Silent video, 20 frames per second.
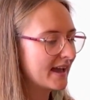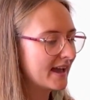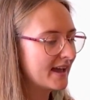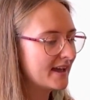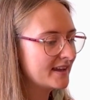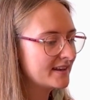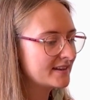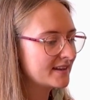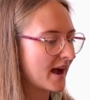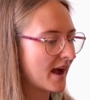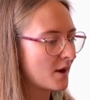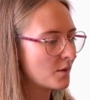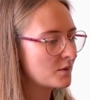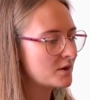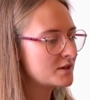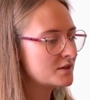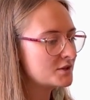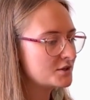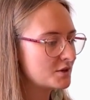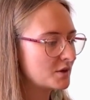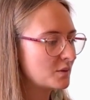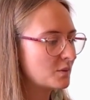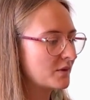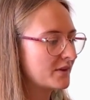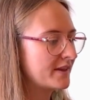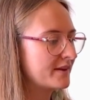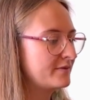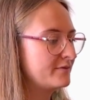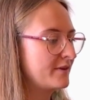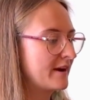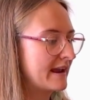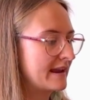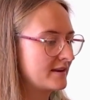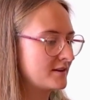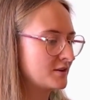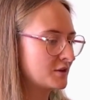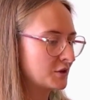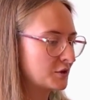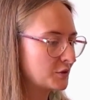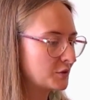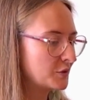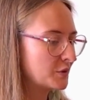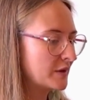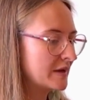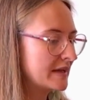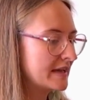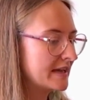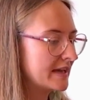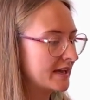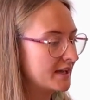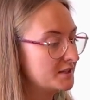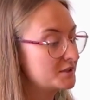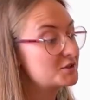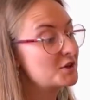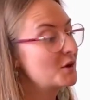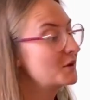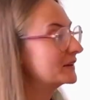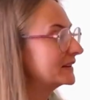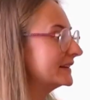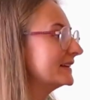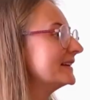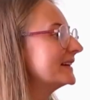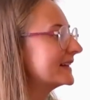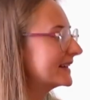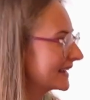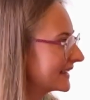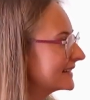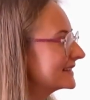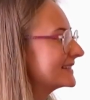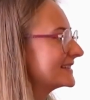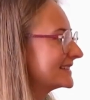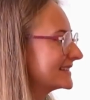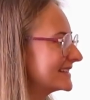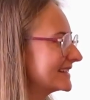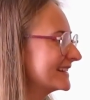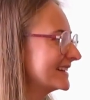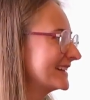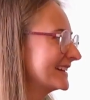And I wouldn't do it with a friend who is totally against it.